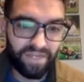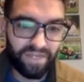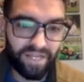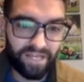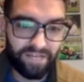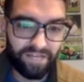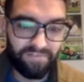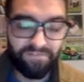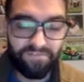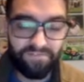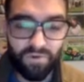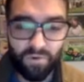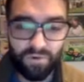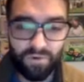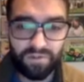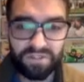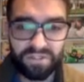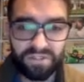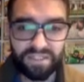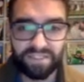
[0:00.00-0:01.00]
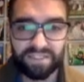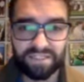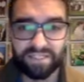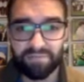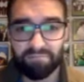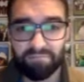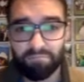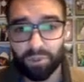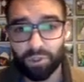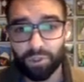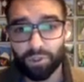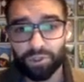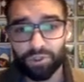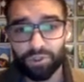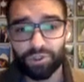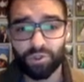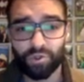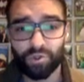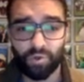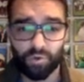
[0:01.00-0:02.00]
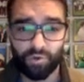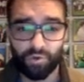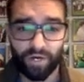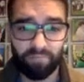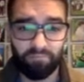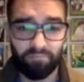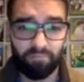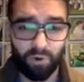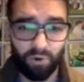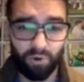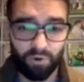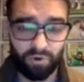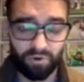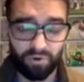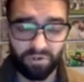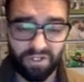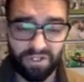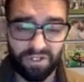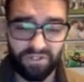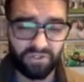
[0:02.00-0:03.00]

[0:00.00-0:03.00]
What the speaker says: A force is a push or a pull.